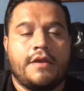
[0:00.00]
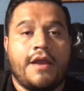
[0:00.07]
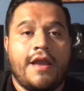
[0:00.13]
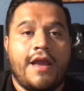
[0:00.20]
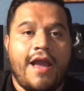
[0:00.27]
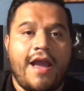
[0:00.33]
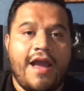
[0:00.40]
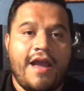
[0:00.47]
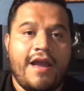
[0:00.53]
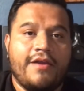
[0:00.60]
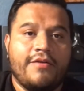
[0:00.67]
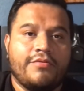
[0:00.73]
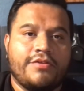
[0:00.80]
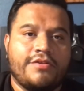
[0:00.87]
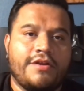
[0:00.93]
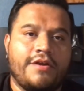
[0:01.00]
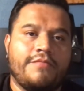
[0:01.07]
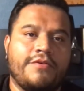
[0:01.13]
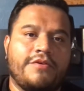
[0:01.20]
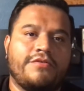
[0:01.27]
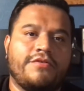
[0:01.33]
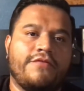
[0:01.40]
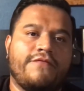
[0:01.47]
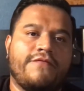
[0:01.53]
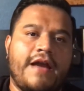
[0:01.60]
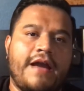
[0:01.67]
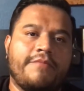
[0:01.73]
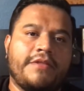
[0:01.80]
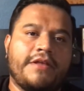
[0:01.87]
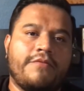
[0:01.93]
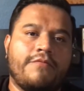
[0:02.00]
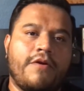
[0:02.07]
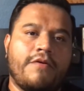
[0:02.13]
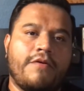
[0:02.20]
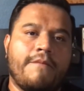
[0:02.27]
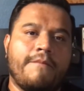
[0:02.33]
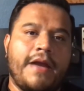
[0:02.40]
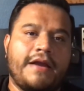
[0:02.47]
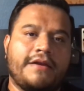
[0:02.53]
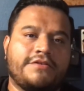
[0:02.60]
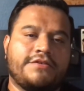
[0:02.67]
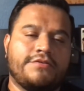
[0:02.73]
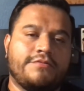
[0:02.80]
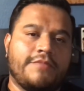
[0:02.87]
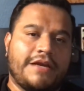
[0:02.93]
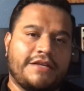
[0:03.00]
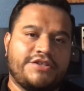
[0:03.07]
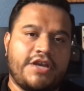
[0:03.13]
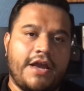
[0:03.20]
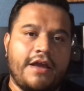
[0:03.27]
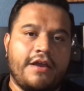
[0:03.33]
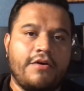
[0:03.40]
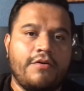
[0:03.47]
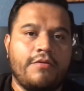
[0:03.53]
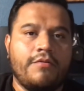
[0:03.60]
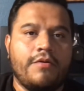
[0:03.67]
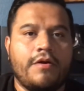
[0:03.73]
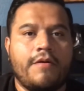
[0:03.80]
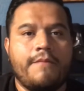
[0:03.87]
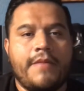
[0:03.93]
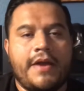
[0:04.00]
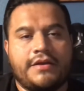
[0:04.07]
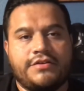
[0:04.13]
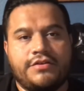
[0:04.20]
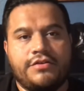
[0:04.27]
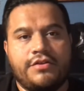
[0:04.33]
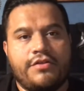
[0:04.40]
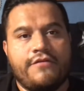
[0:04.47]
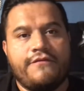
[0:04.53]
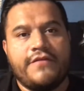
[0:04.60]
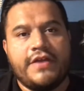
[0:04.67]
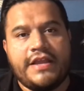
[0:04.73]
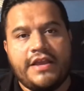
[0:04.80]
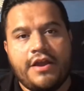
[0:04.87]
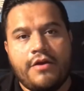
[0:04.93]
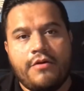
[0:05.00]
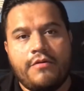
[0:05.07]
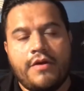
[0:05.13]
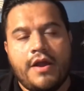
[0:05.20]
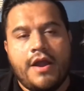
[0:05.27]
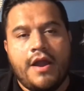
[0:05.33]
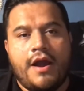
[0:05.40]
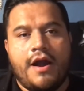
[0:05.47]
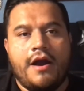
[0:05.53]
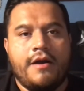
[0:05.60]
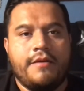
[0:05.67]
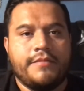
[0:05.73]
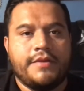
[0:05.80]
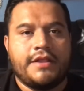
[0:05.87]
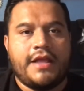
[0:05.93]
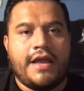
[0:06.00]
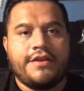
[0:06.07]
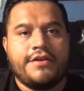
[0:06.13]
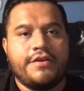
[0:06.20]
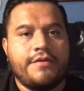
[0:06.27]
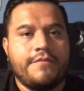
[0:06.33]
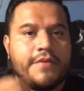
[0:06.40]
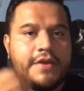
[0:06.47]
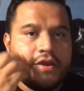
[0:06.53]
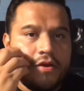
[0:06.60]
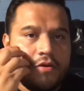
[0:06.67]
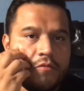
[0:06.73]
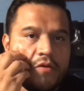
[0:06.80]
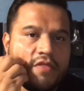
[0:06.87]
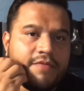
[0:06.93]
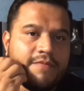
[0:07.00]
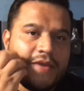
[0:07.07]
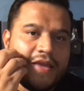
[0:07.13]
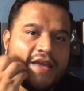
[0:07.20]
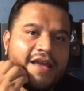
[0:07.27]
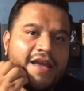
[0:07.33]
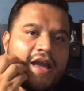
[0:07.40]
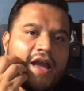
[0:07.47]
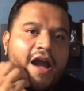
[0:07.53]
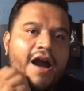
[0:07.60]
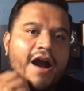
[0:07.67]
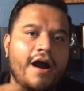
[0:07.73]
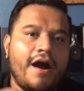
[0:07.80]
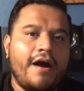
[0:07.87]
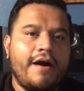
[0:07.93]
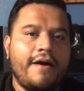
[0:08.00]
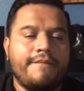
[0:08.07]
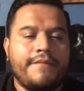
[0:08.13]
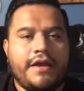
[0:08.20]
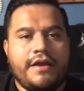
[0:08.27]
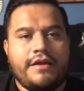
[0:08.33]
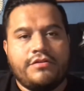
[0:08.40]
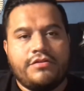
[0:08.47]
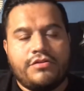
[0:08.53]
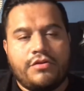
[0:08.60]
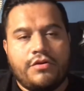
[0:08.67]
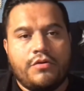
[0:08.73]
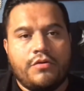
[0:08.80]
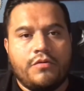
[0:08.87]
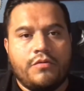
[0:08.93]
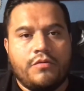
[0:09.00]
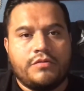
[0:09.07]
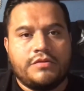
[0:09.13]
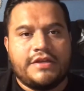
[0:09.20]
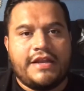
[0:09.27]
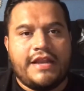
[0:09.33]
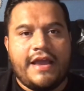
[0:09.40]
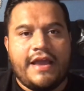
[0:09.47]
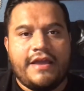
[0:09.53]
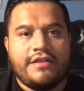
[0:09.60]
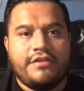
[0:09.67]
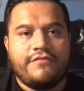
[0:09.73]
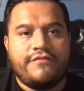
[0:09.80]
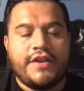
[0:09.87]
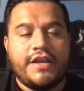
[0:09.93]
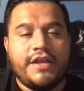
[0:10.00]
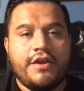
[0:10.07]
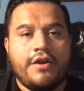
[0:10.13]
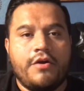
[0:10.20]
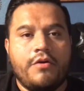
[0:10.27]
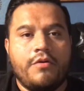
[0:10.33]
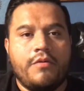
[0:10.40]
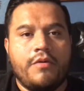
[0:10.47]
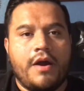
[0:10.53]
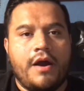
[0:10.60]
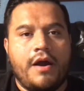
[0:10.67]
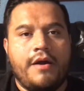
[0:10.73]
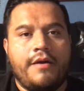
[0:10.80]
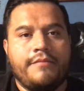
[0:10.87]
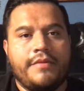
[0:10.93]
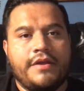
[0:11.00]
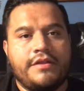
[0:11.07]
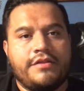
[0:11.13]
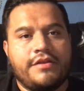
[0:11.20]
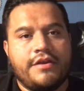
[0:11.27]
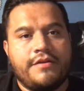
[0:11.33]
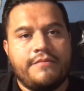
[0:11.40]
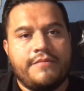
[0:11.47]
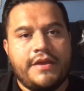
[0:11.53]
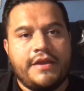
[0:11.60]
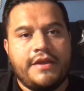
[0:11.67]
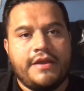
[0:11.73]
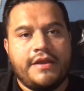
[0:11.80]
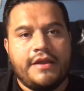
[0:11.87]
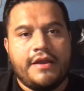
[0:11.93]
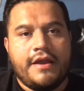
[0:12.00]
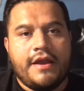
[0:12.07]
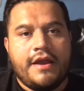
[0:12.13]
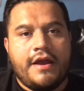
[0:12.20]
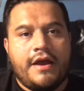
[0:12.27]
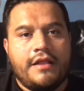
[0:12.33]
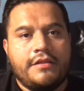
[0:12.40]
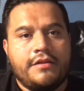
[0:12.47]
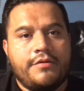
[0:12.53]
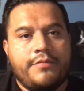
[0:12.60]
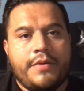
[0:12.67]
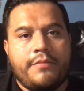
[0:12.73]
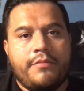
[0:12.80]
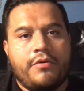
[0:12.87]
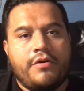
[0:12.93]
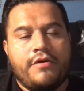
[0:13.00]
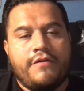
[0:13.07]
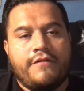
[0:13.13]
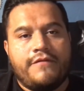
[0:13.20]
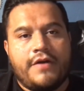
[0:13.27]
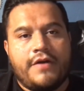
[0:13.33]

Hey, what's up YouTube family? Welcome back to my channel. Welcome back to another video. Glad you could be here with me. And so today's video is going to be a little bit more of